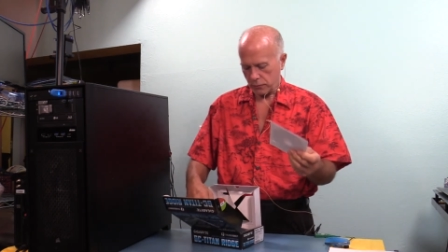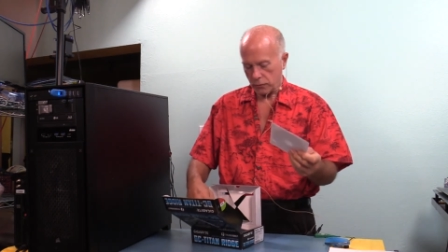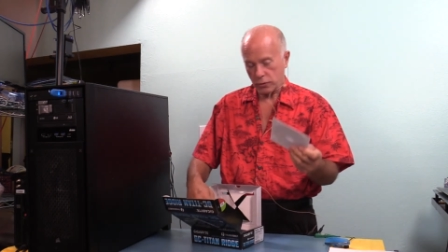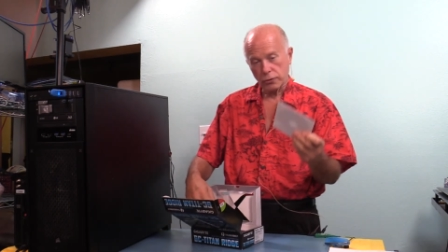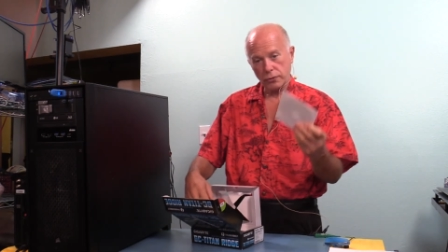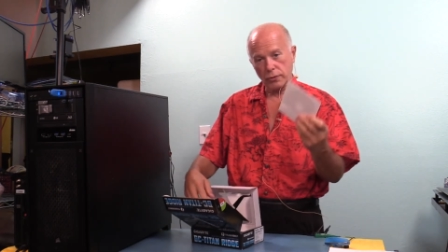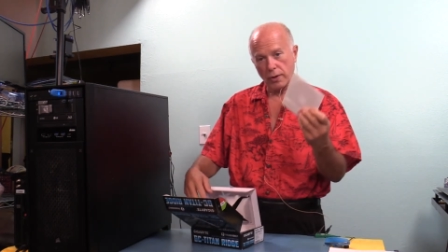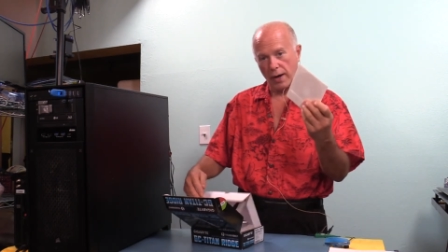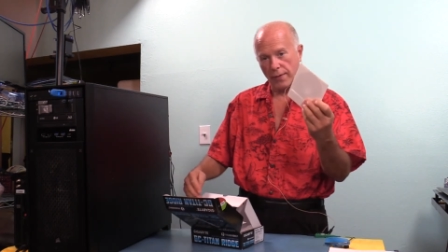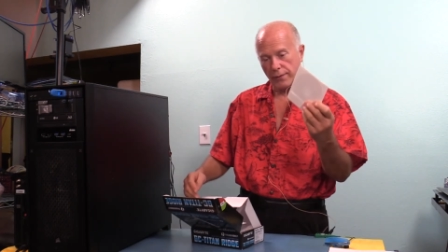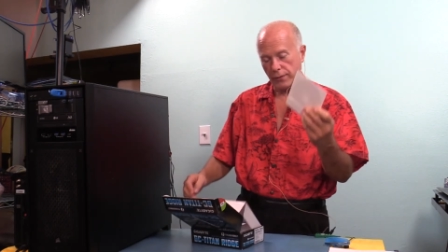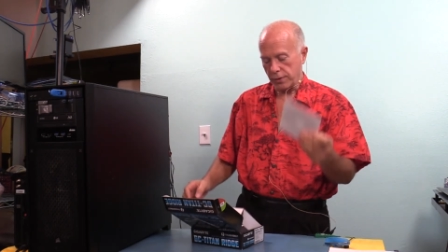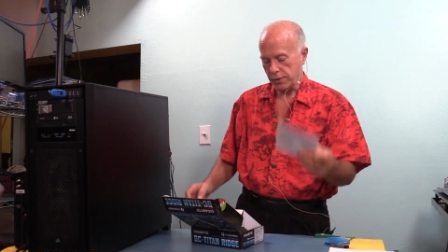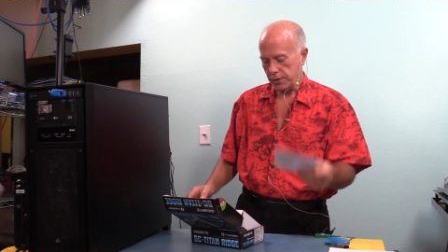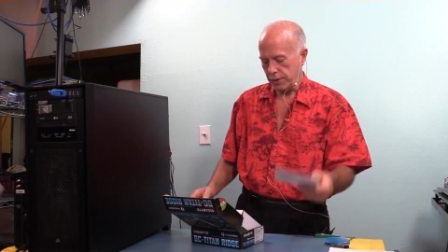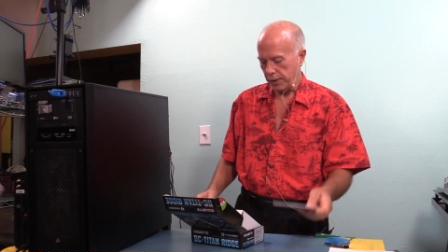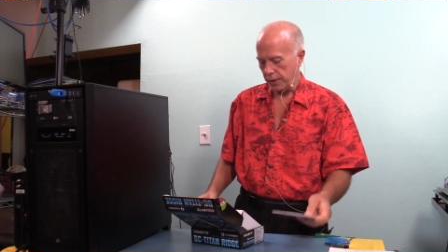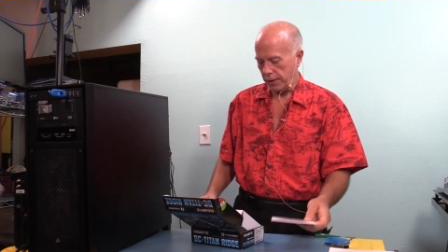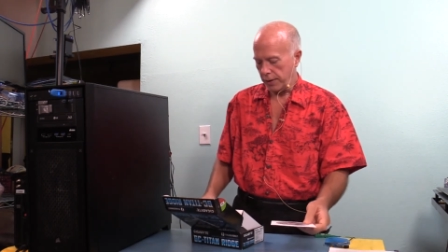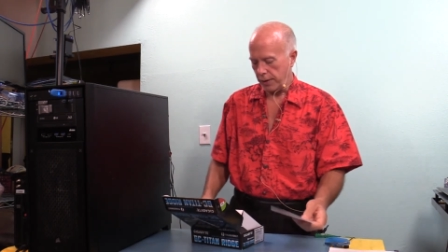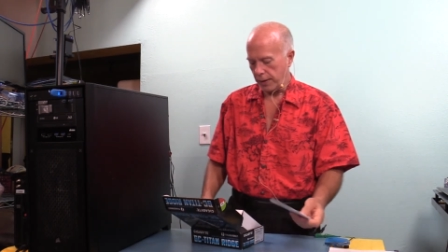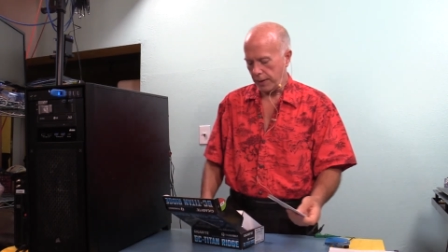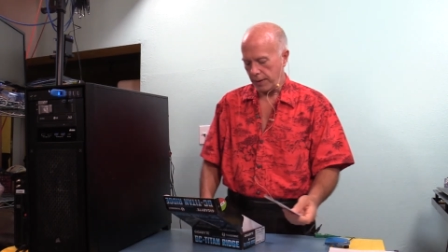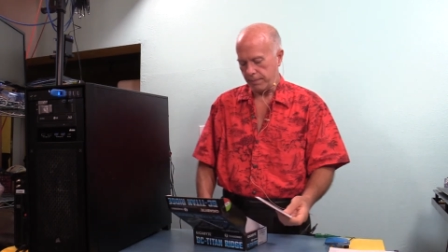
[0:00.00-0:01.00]
Driver
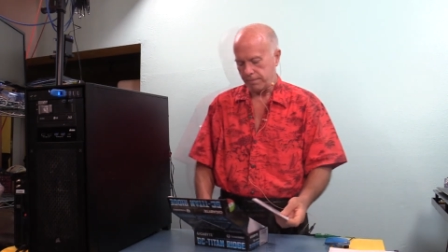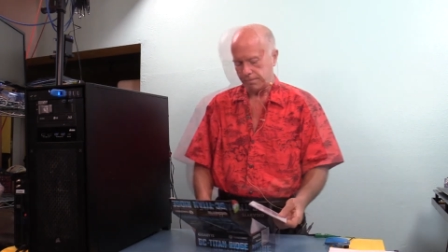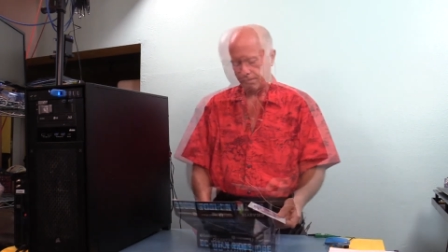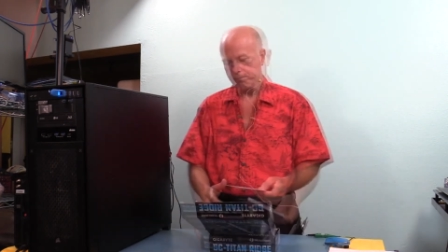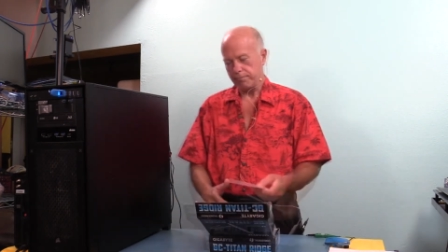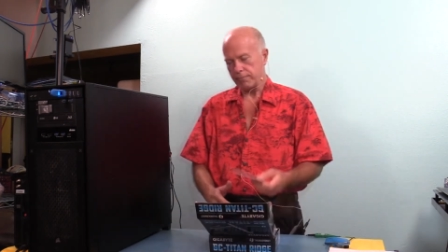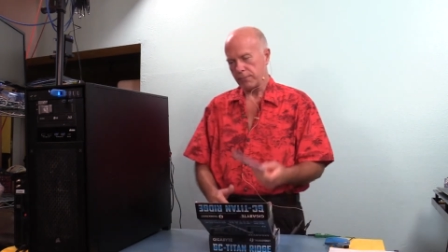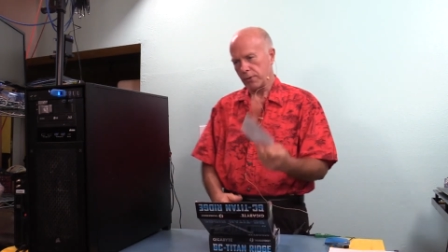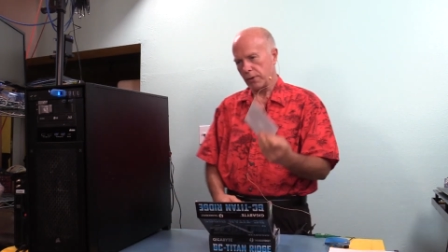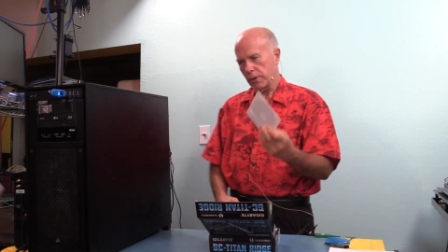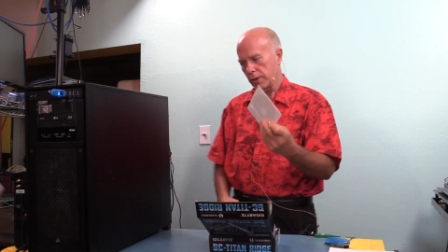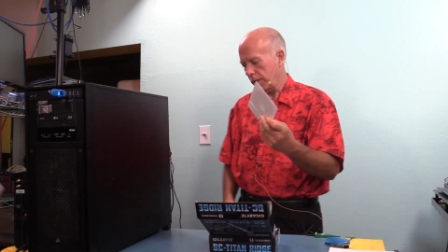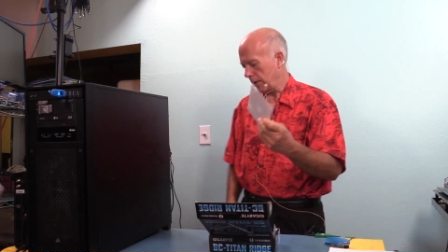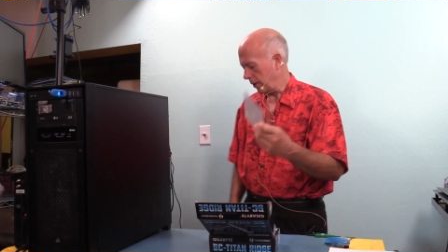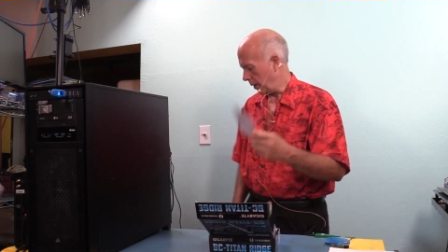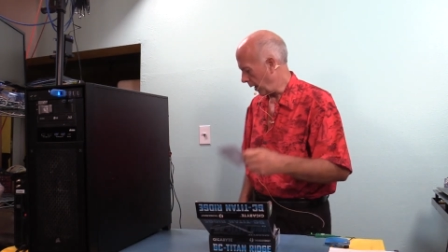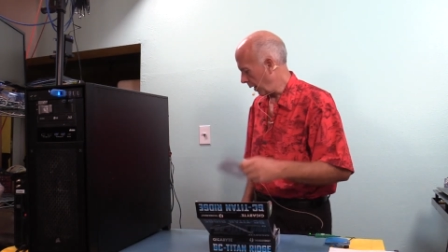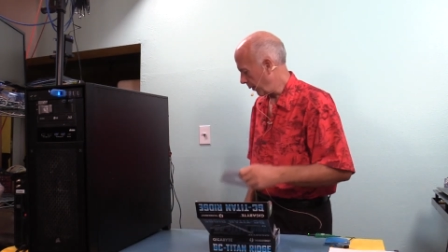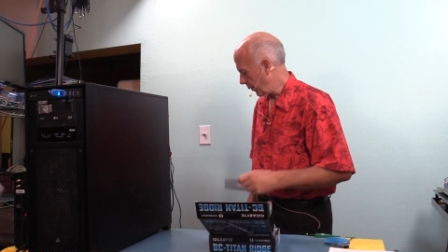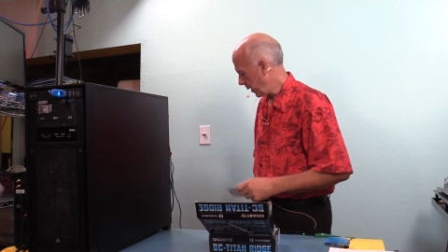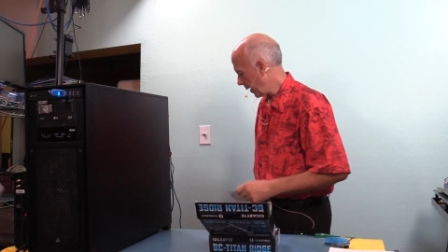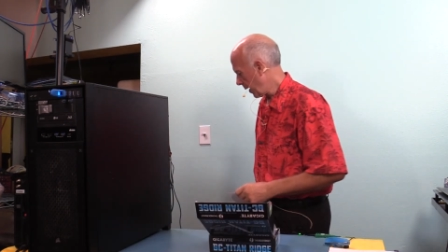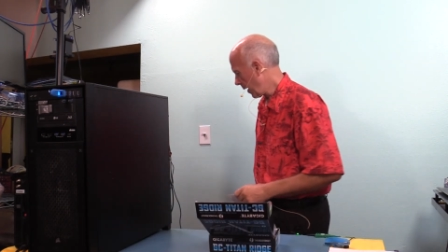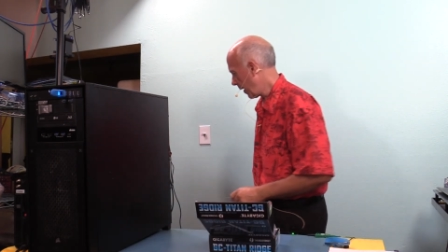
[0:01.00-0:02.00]
CD. Glad
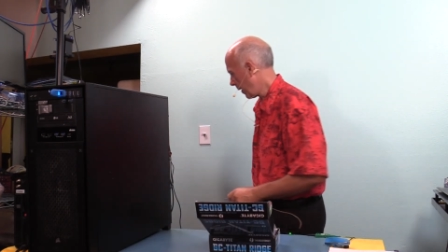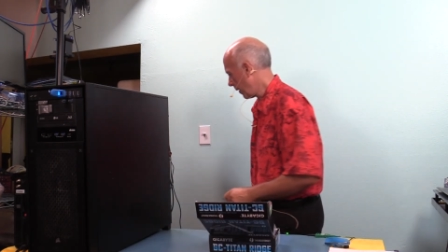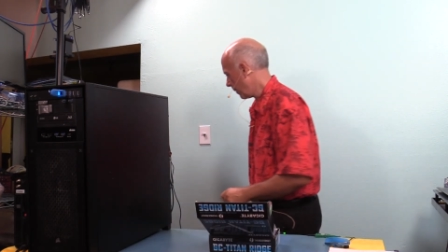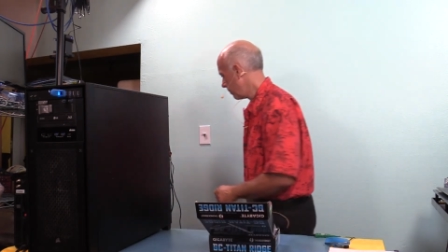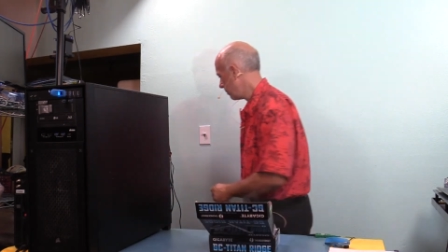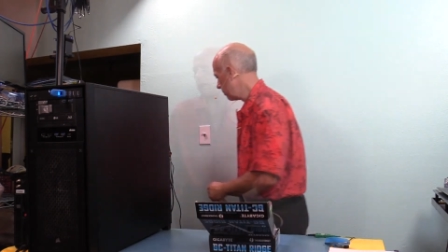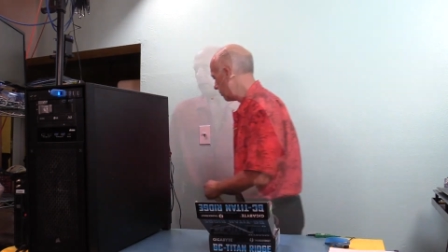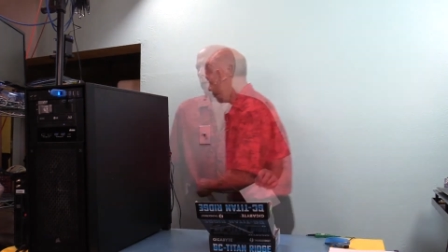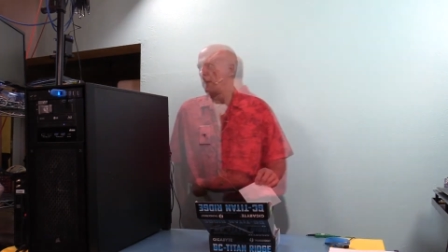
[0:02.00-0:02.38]
we got it.